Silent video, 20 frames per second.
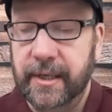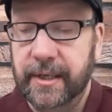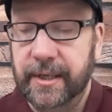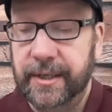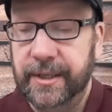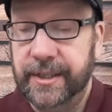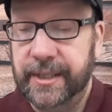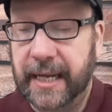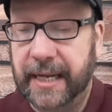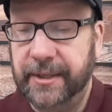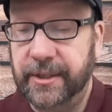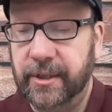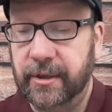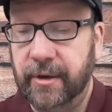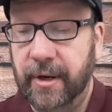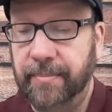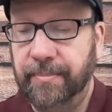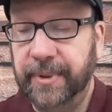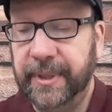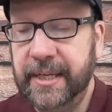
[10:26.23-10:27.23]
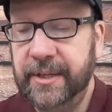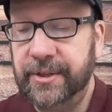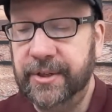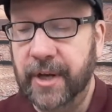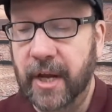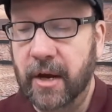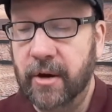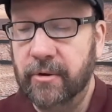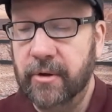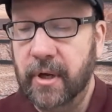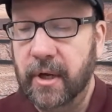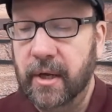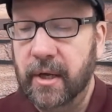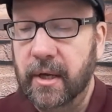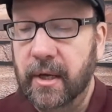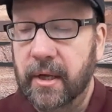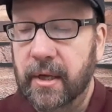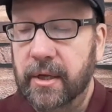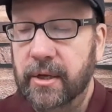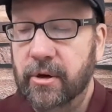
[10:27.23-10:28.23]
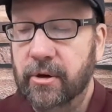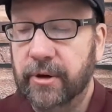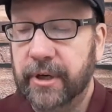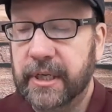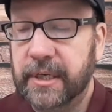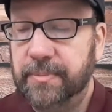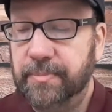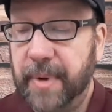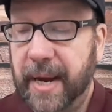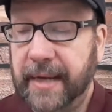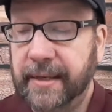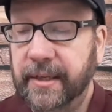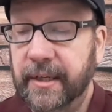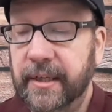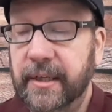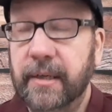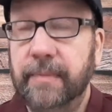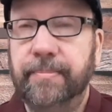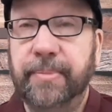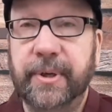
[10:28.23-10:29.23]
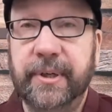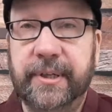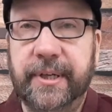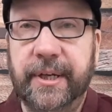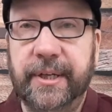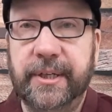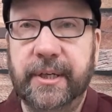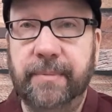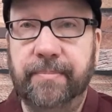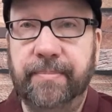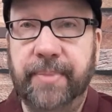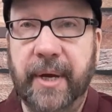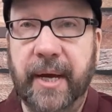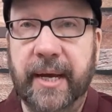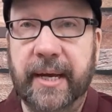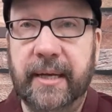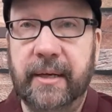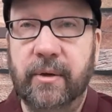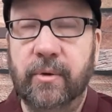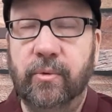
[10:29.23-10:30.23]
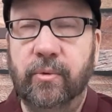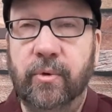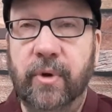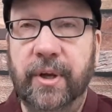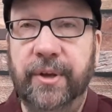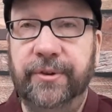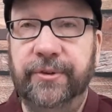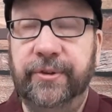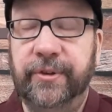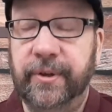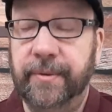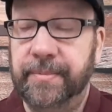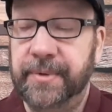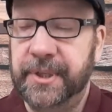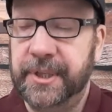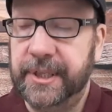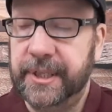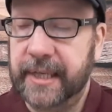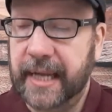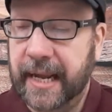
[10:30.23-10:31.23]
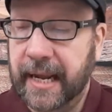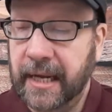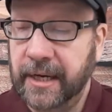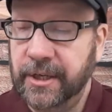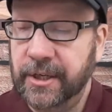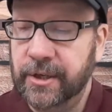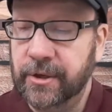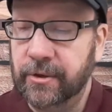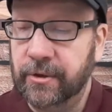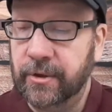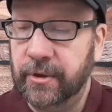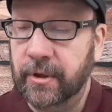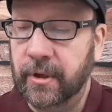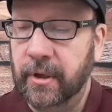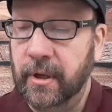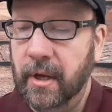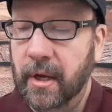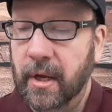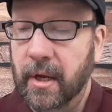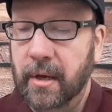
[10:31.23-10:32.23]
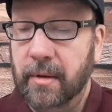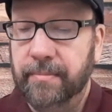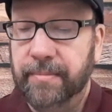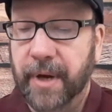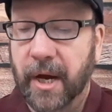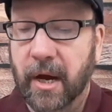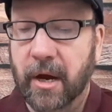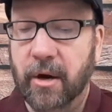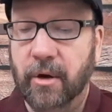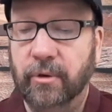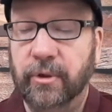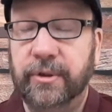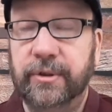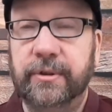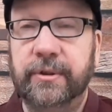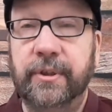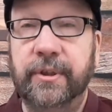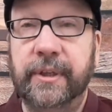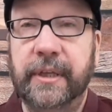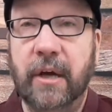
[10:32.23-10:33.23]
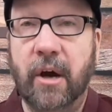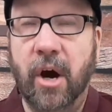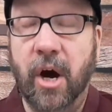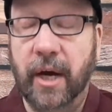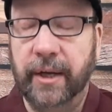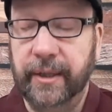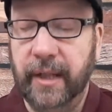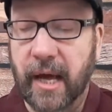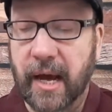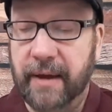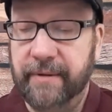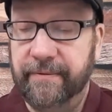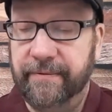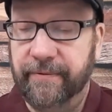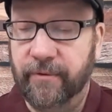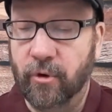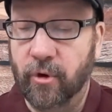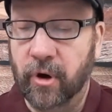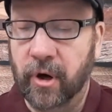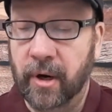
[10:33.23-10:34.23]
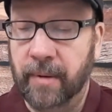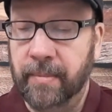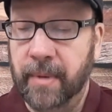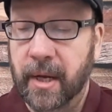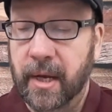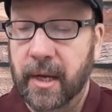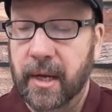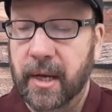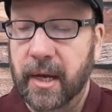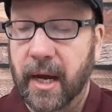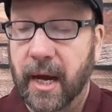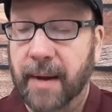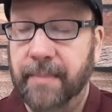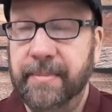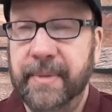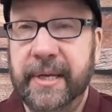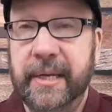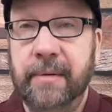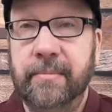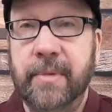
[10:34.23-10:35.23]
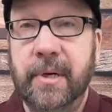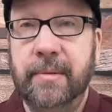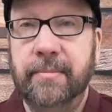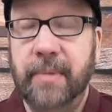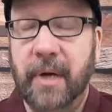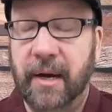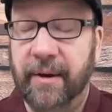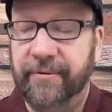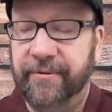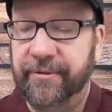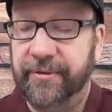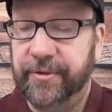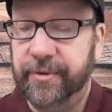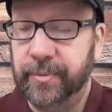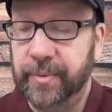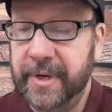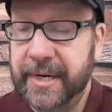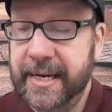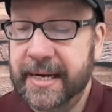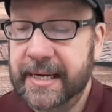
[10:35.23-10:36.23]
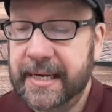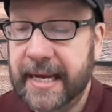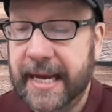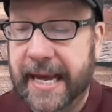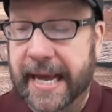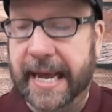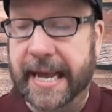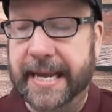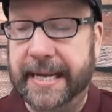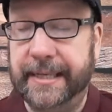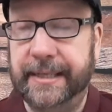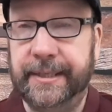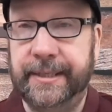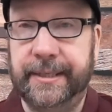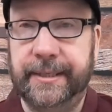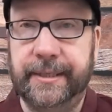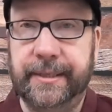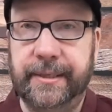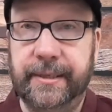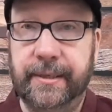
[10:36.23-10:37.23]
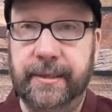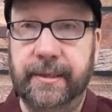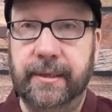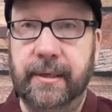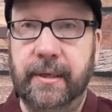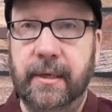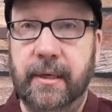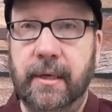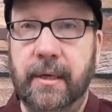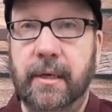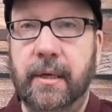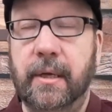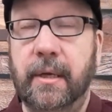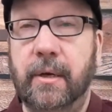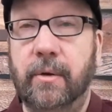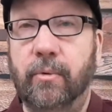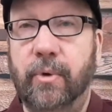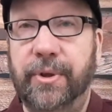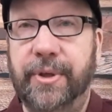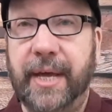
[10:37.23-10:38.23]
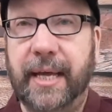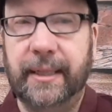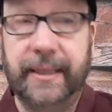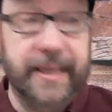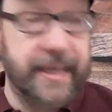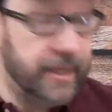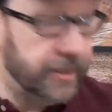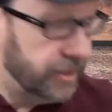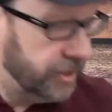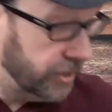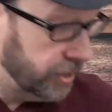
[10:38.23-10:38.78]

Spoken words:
Center. And please note, you're expected to participate with substantial posts to the online forum a minimum of 3 days with at least